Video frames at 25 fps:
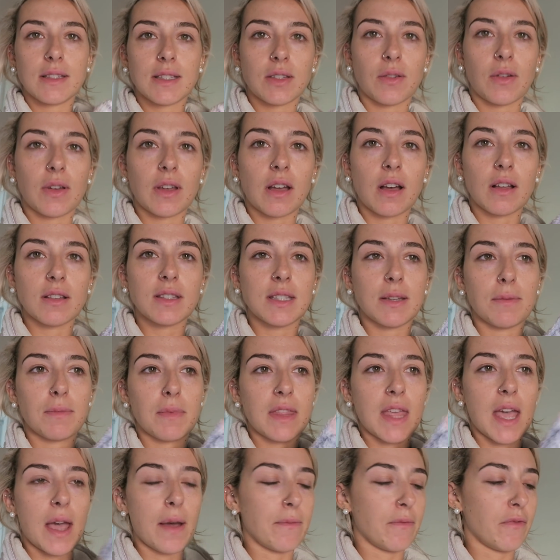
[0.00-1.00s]
So I got some
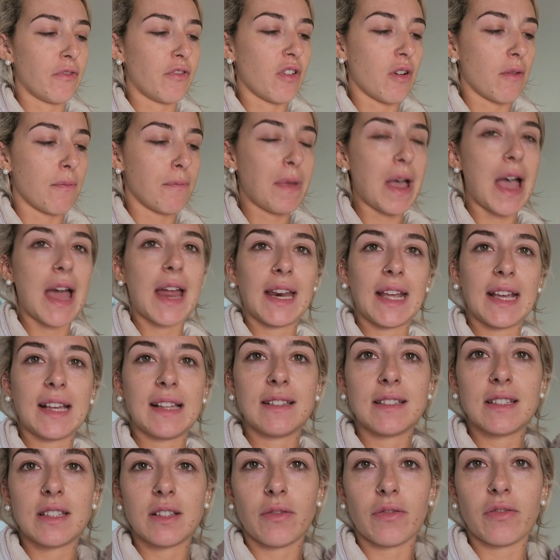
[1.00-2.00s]
of them from
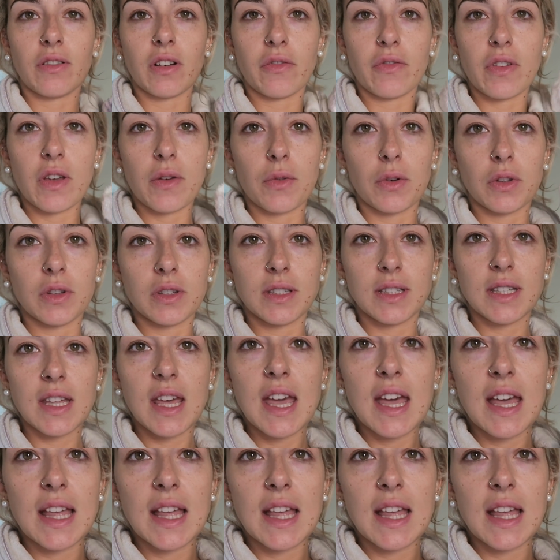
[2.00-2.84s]
Pennies, the fluffy ones.